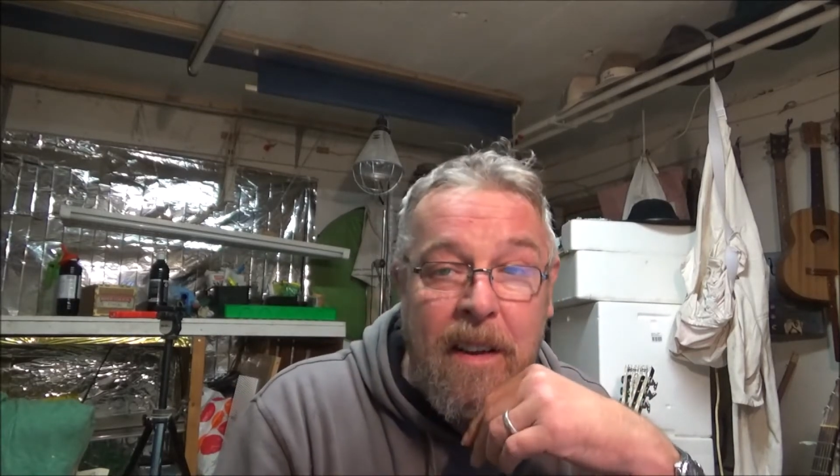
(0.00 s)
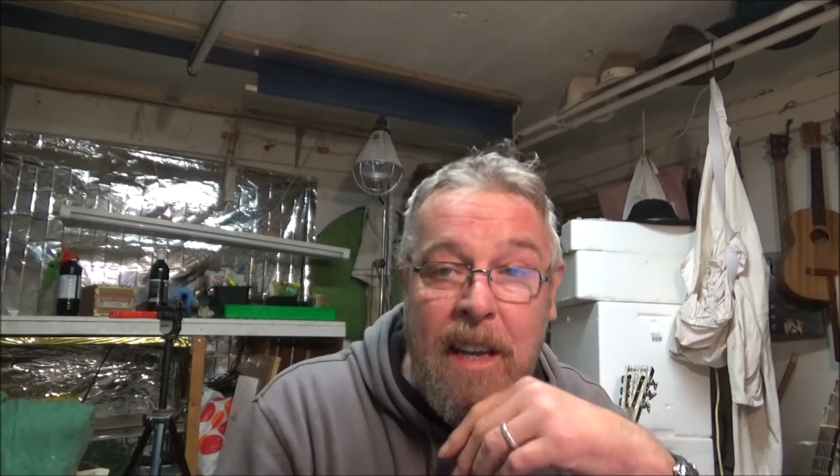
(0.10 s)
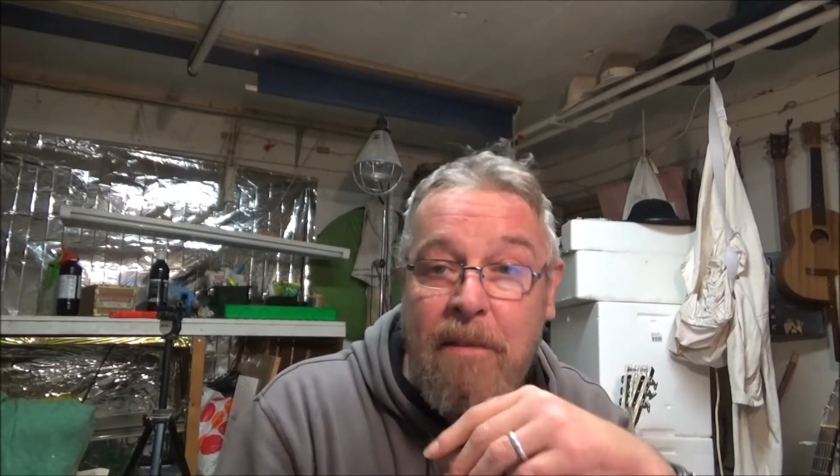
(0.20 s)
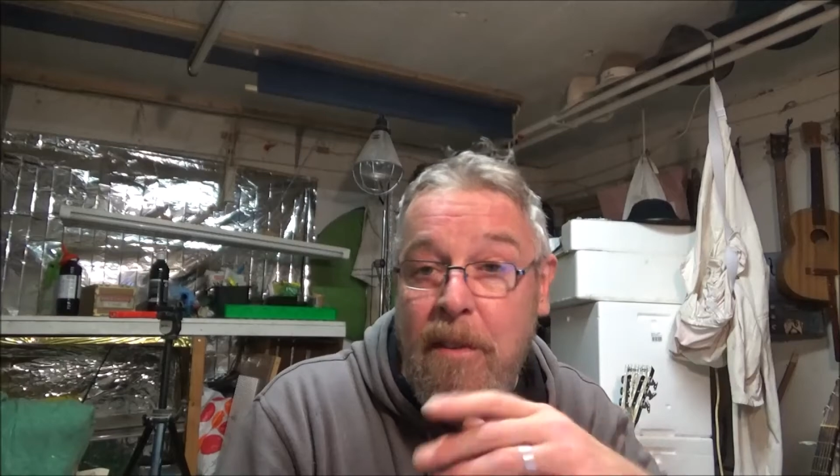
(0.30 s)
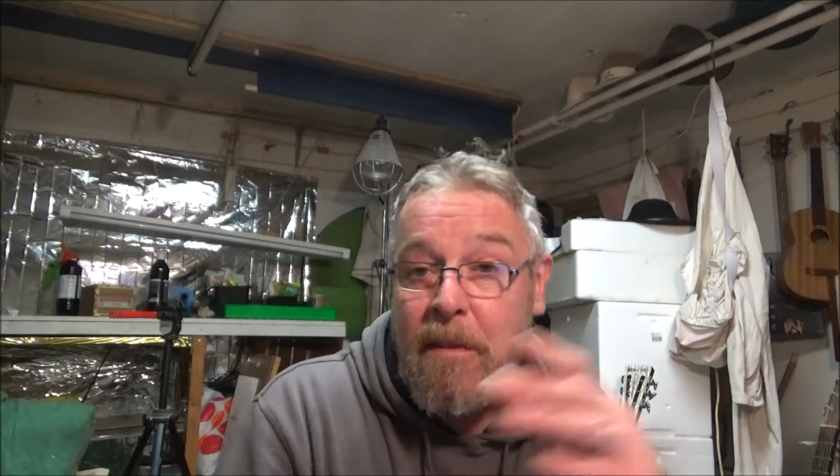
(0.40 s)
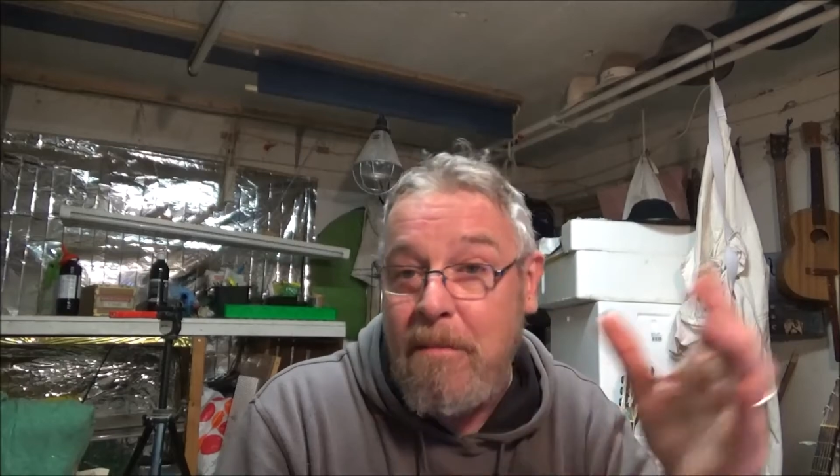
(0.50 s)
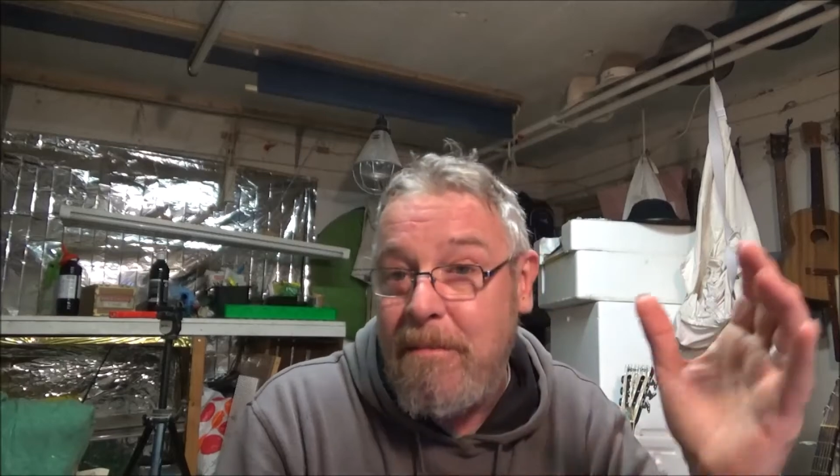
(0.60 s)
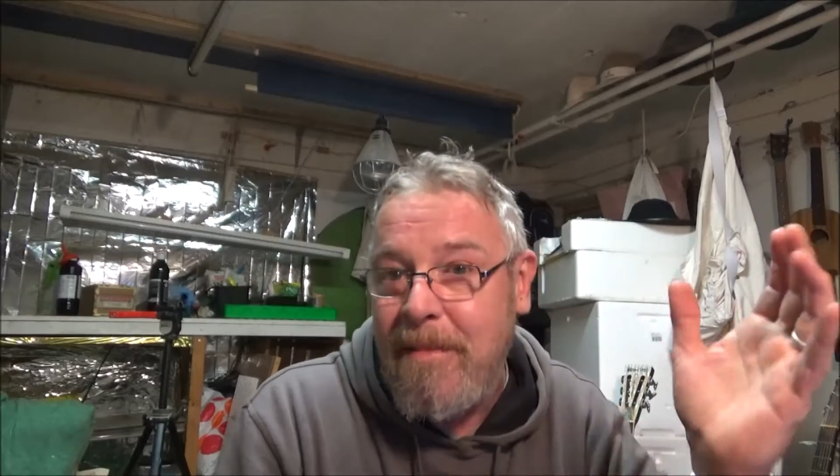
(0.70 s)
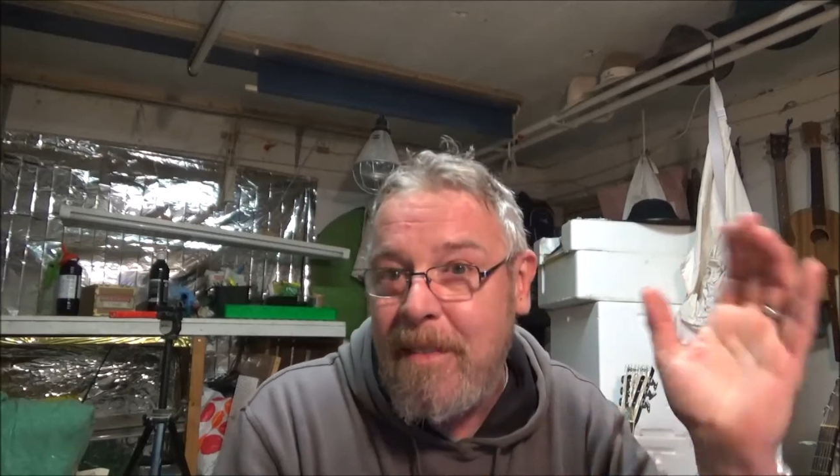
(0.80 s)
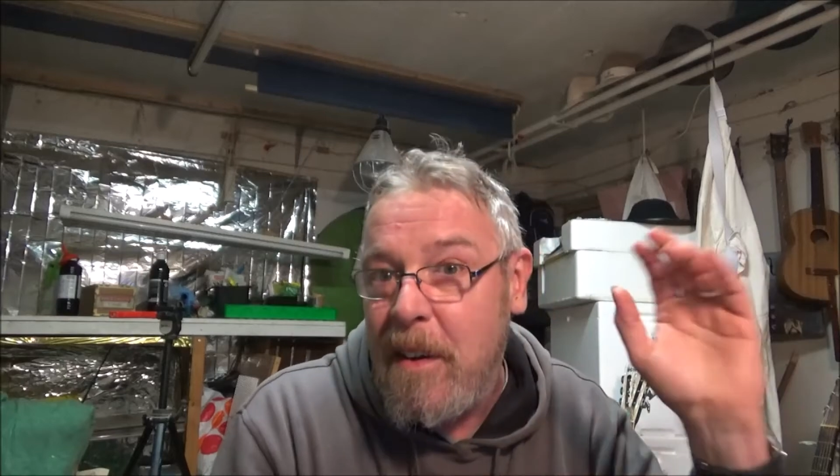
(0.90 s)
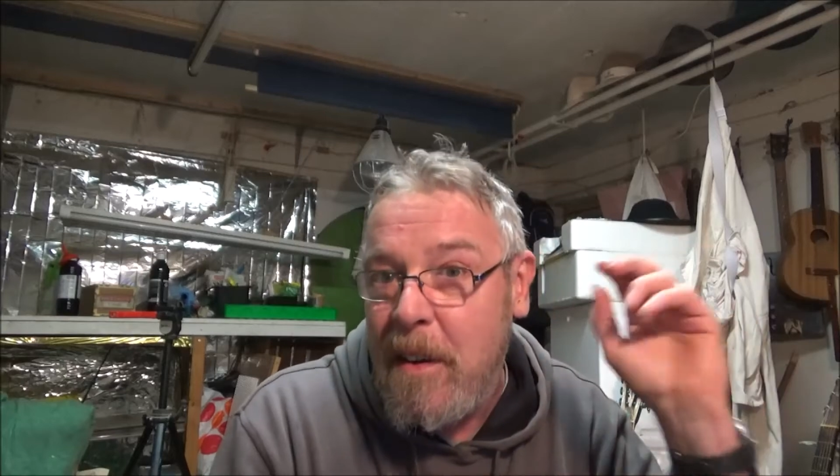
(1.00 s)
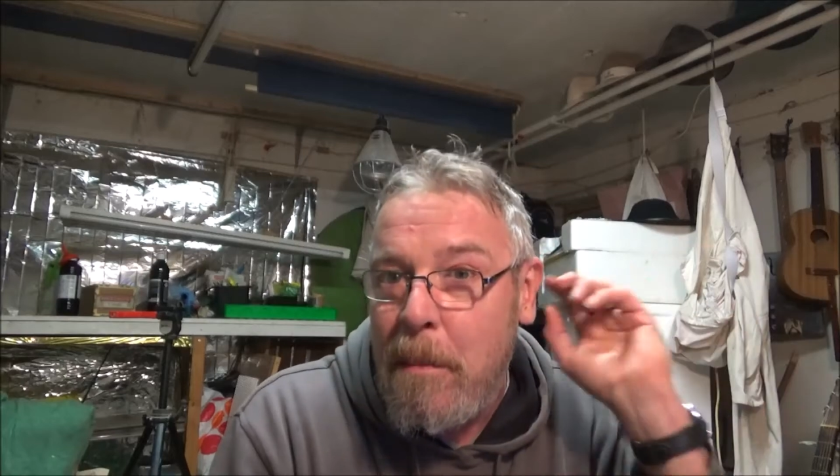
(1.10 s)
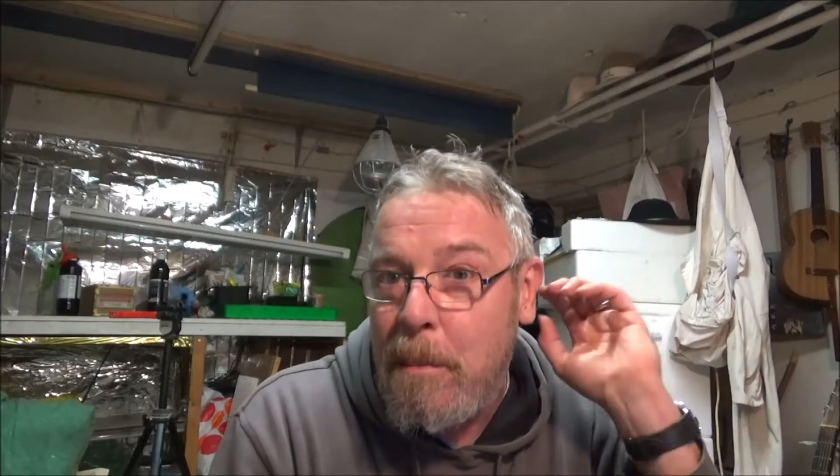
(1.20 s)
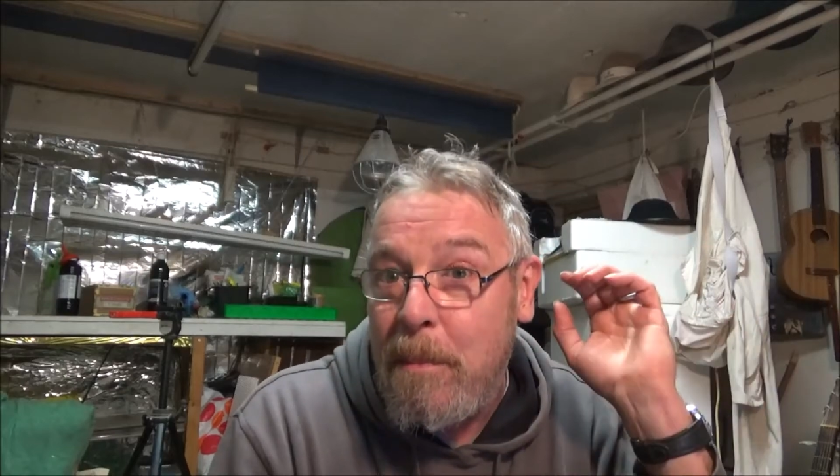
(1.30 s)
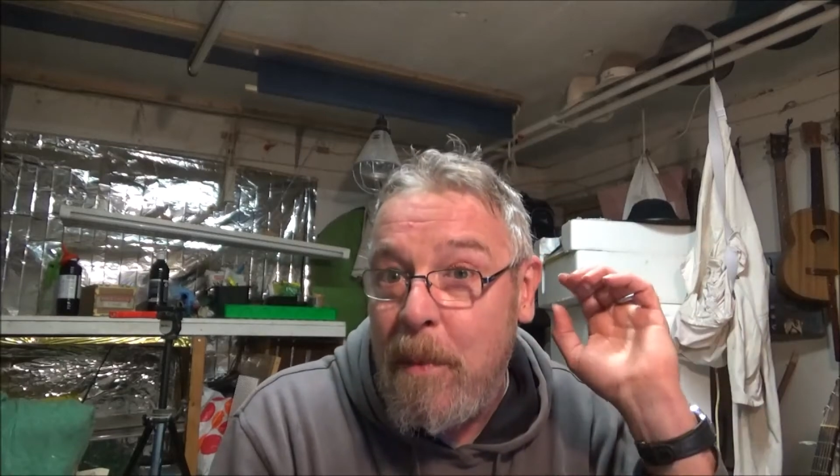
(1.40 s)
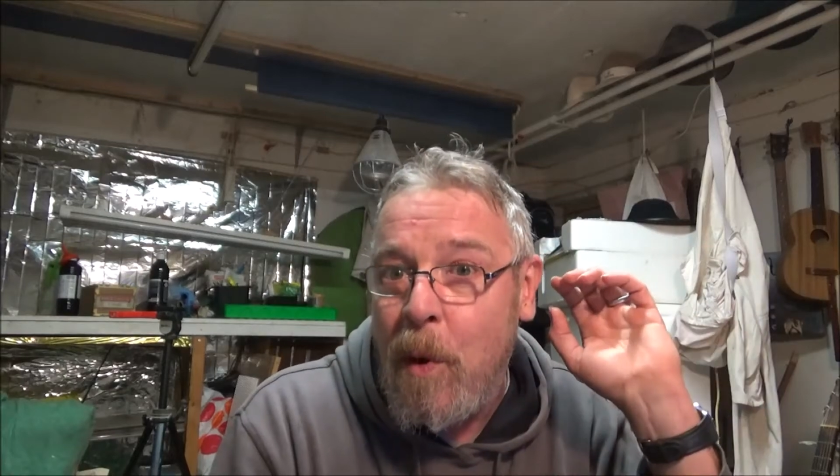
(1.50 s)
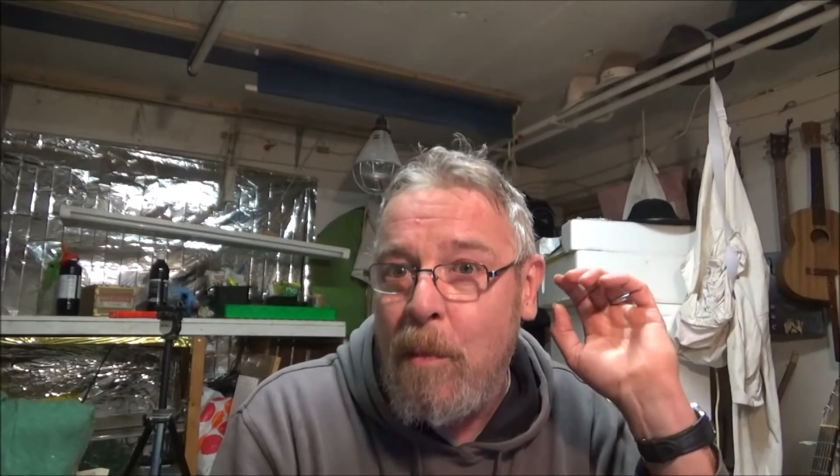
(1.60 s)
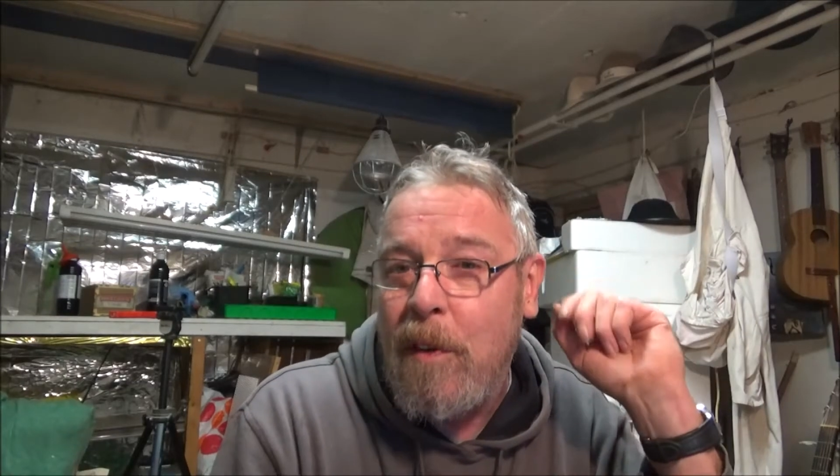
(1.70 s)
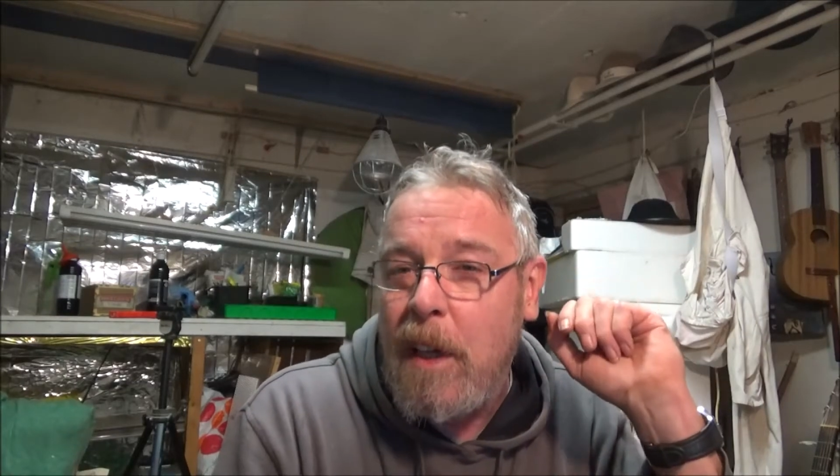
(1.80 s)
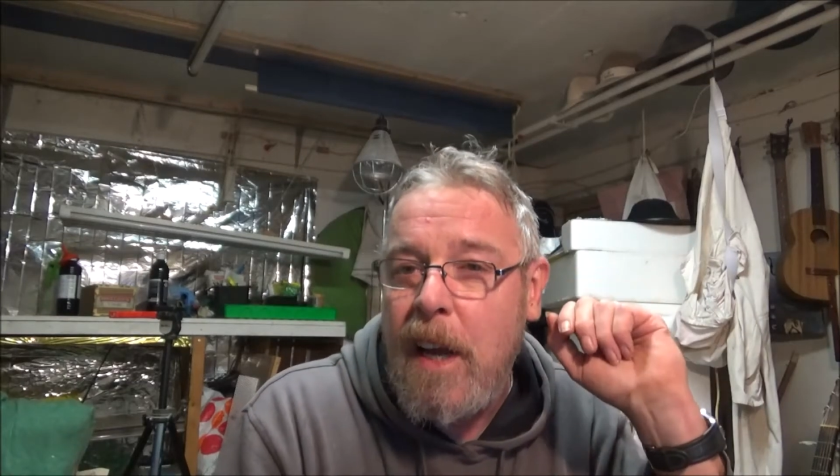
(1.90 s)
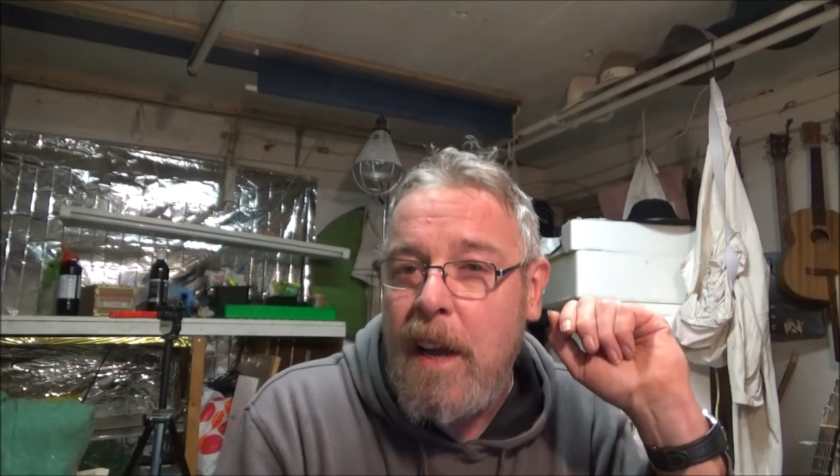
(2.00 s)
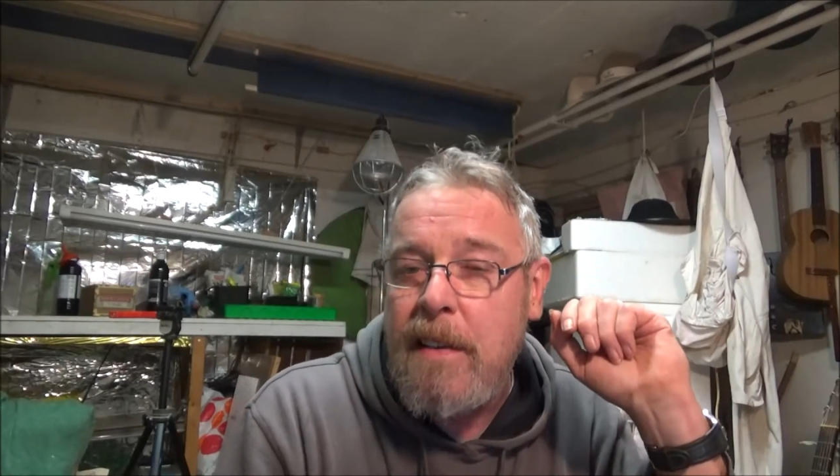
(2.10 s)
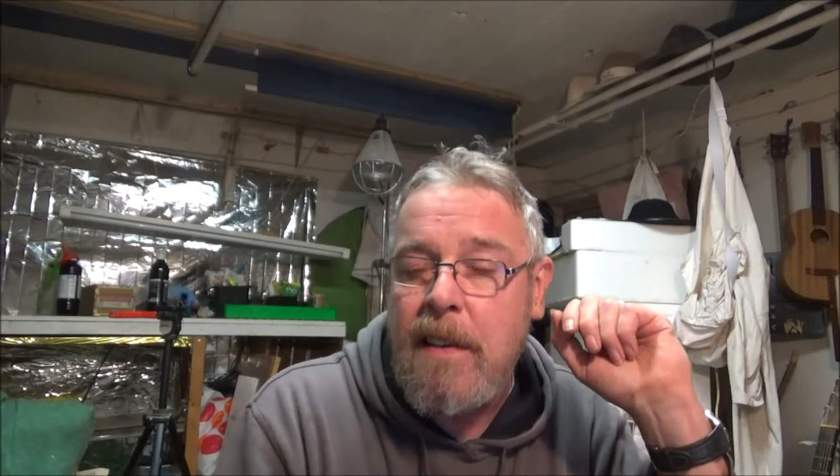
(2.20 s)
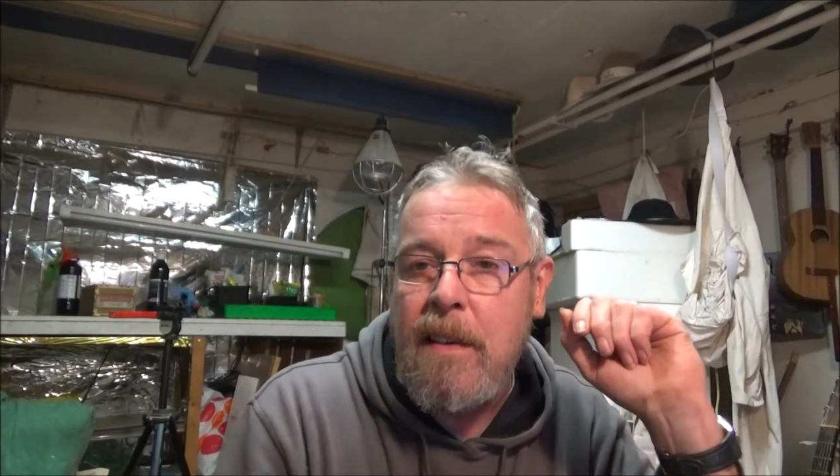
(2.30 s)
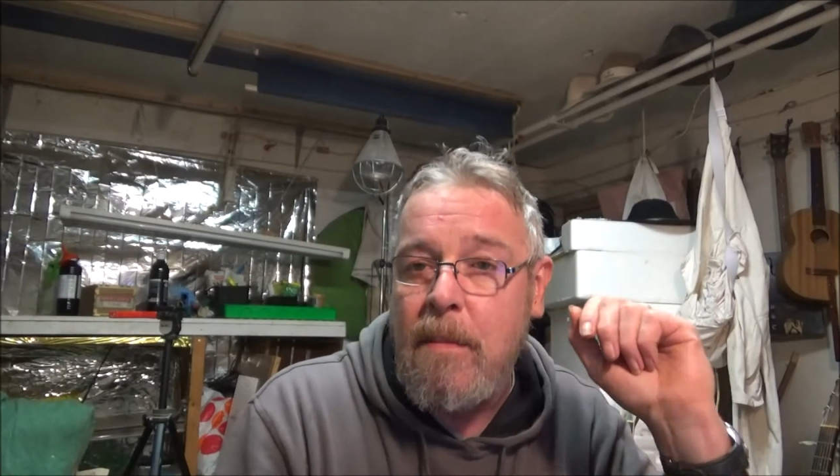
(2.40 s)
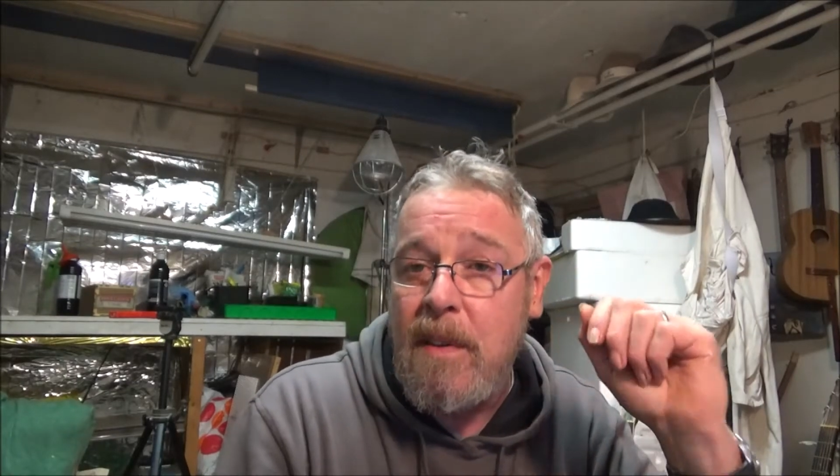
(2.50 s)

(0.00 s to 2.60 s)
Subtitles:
even hopefully less.